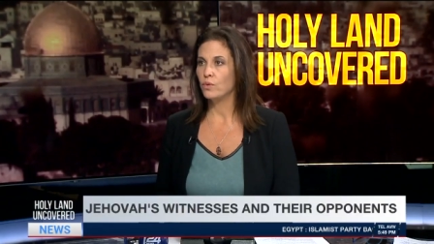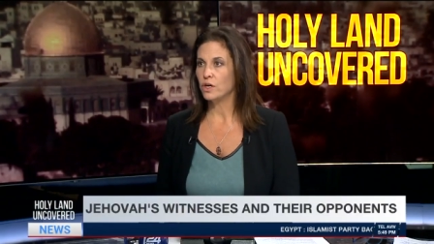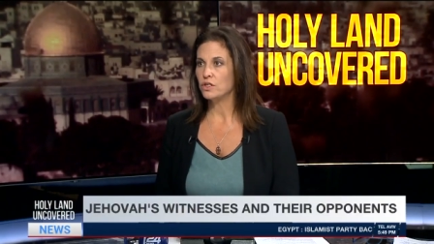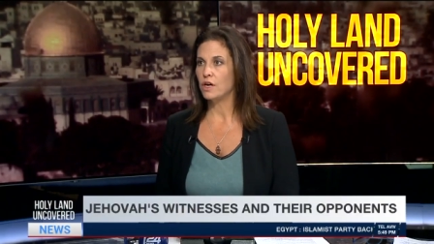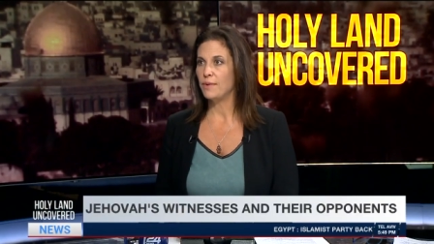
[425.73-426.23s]
in
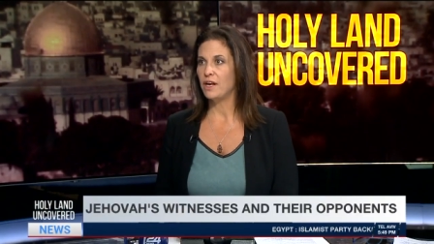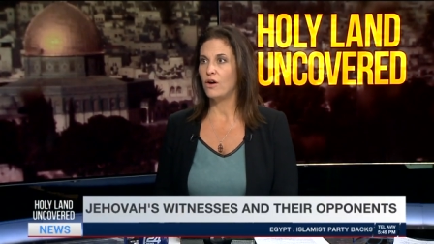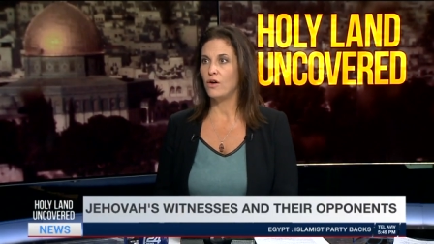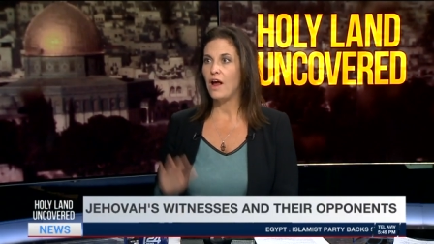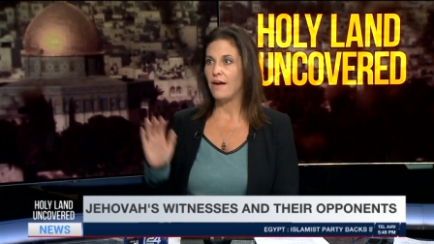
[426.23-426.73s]
Russia, I mean,
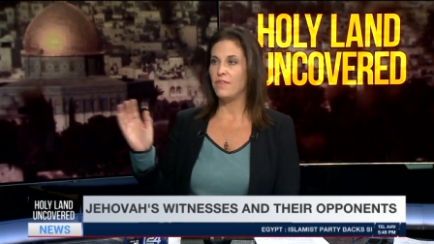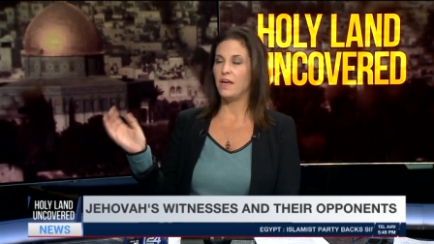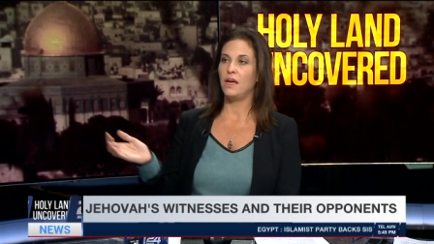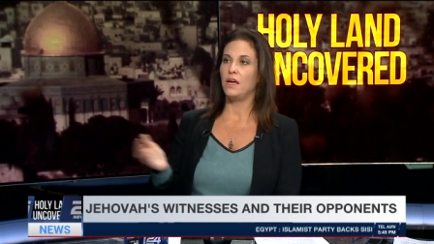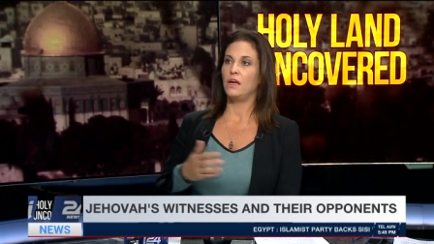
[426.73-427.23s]
are have
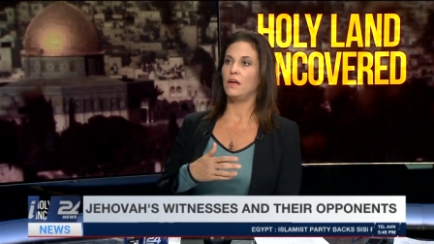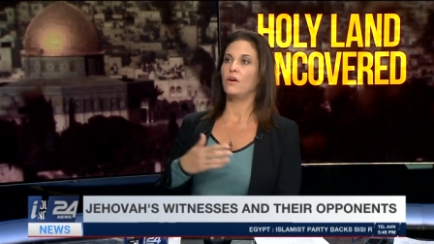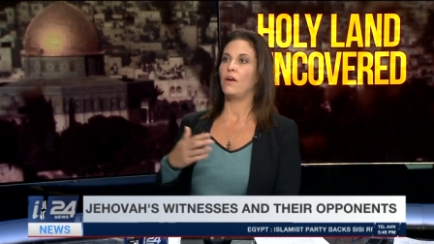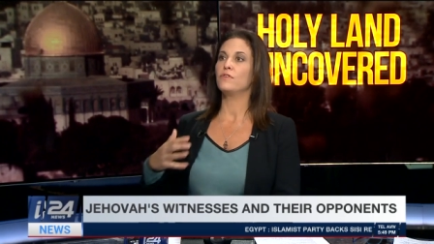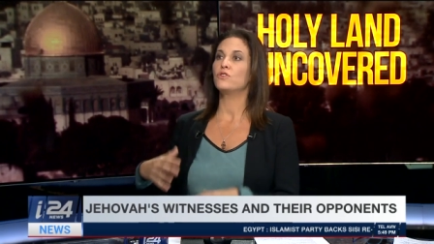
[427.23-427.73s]
they
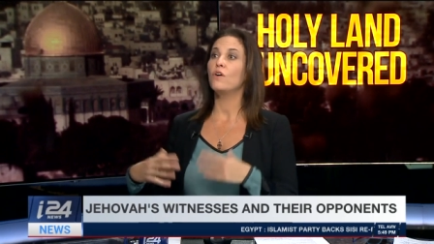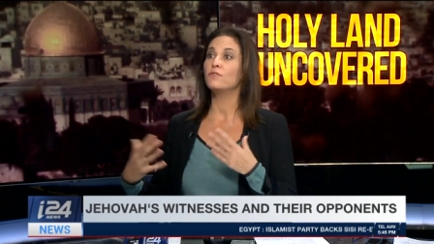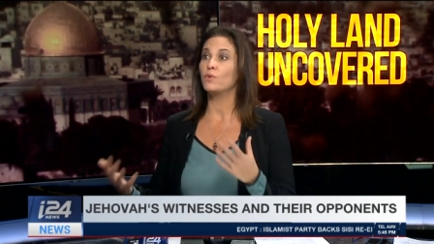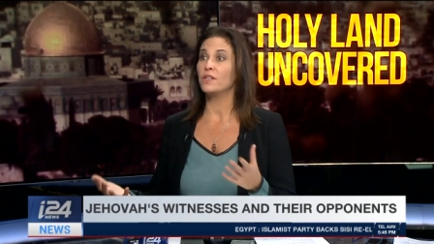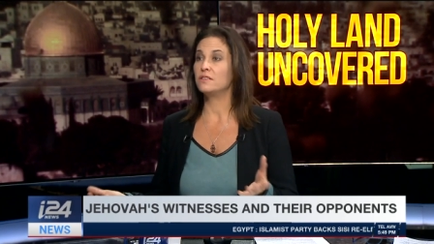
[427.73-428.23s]
have the
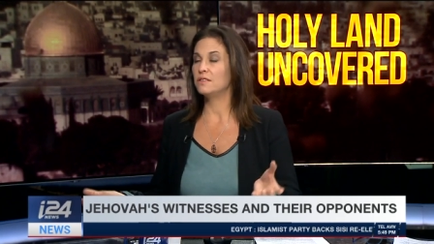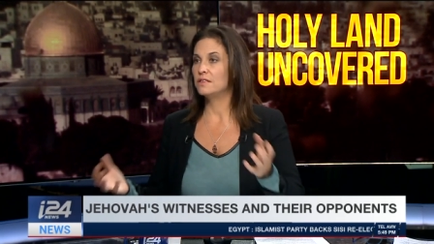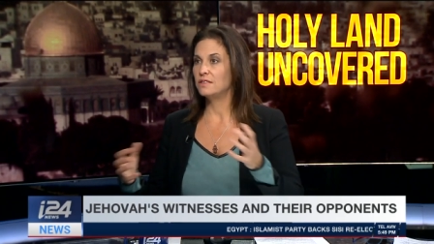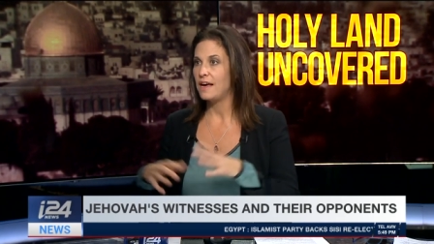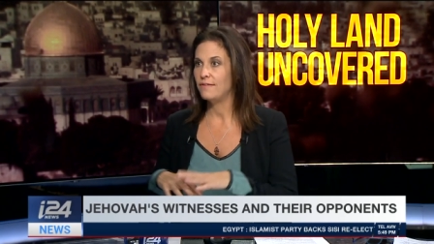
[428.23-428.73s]
Jehovah's
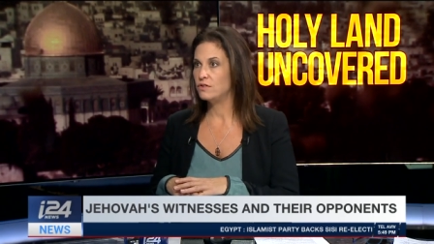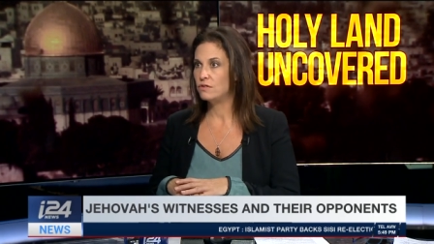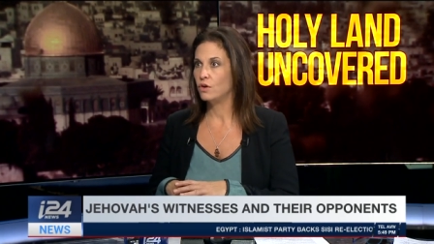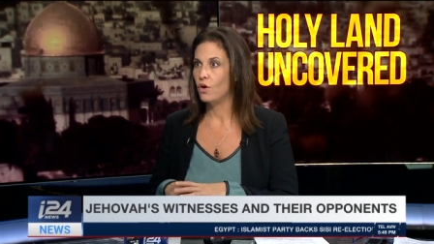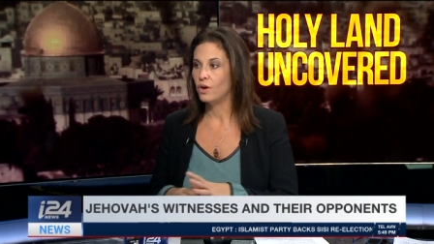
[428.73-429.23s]
Witnesses have
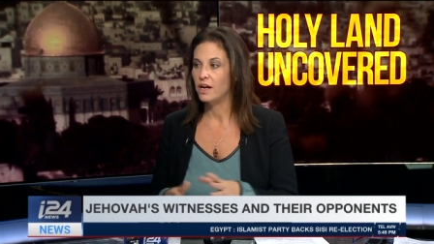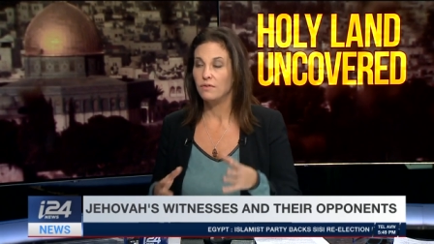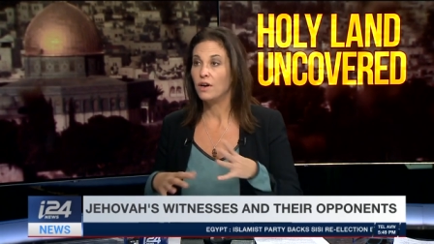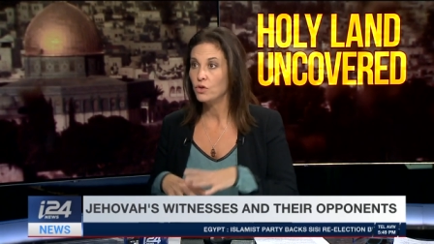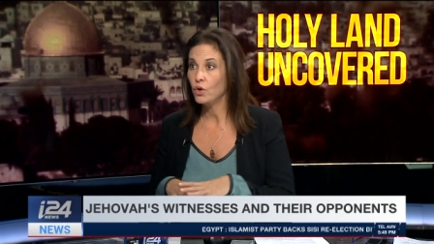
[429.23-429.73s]
to go kind
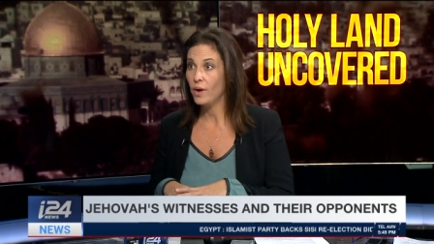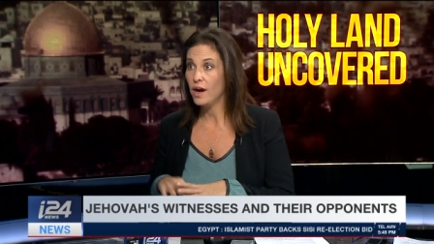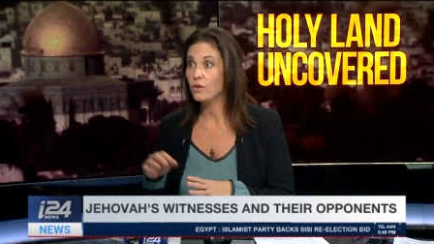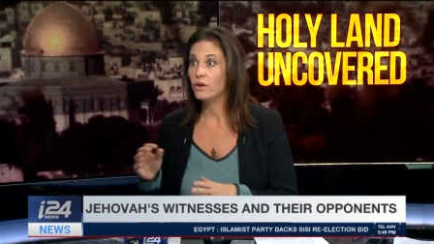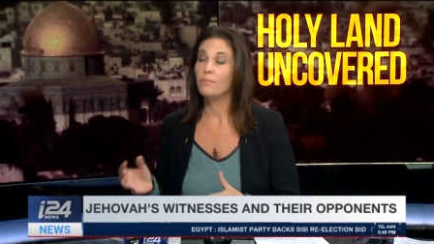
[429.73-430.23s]
of
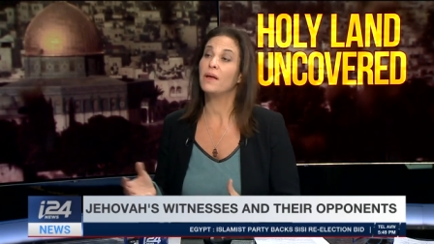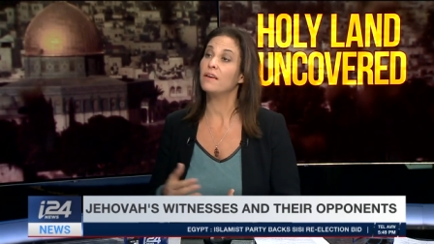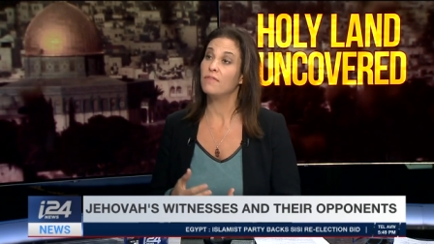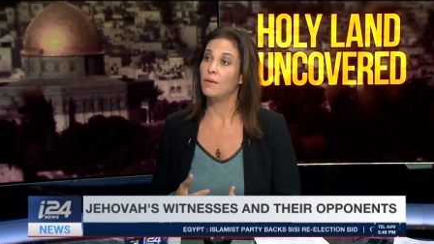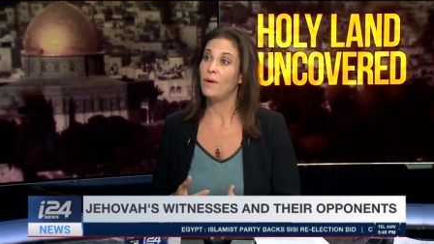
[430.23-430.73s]
underground, or do many
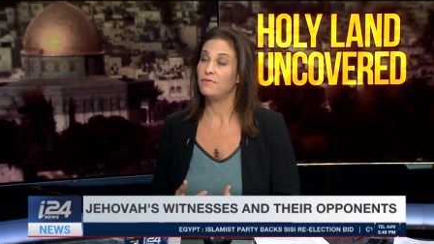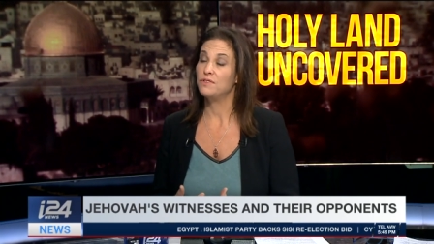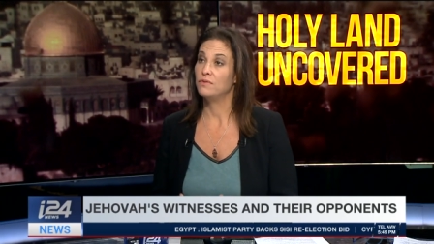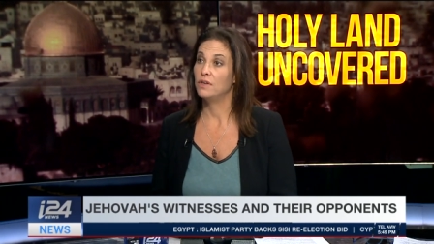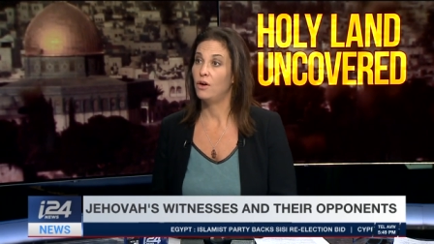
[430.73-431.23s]
of them have
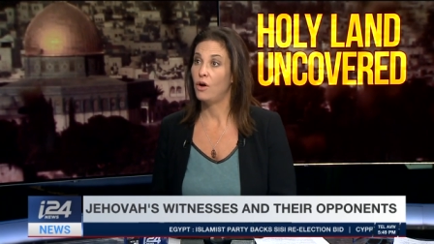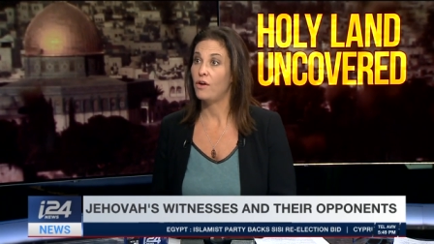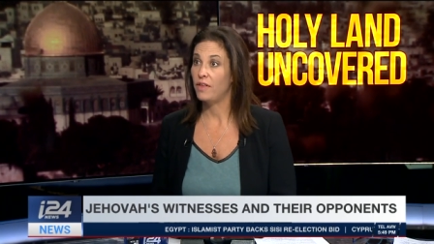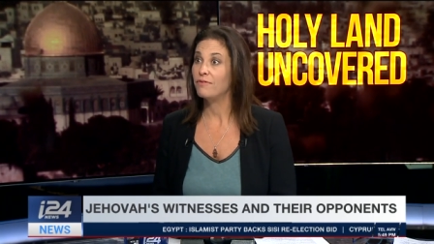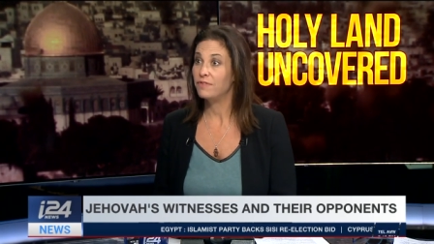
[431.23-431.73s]
to, you know,
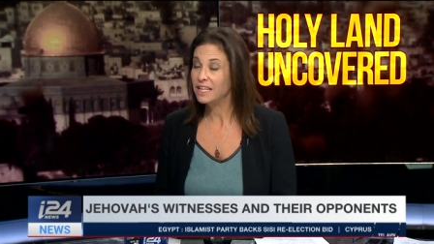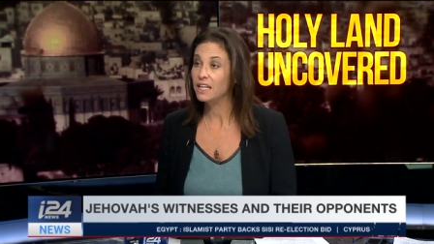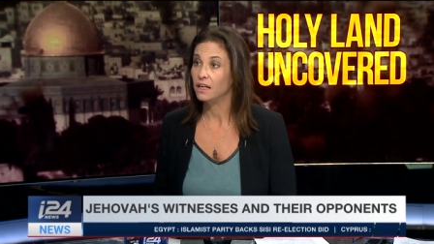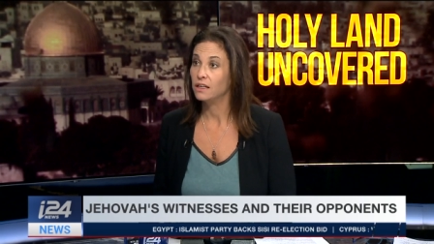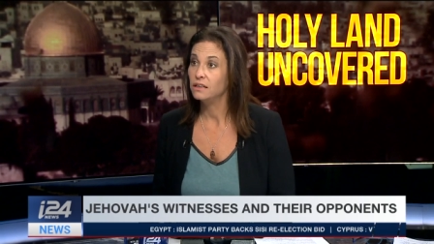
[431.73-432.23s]
are they
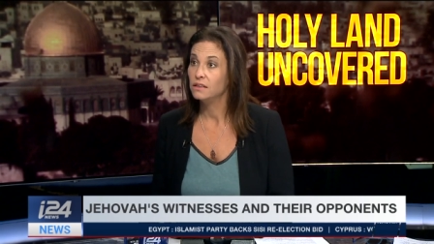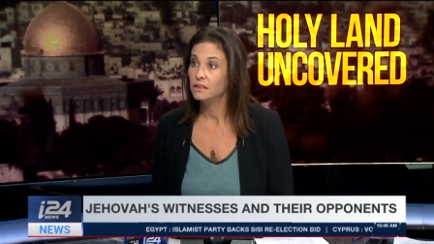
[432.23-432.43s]
fleeing?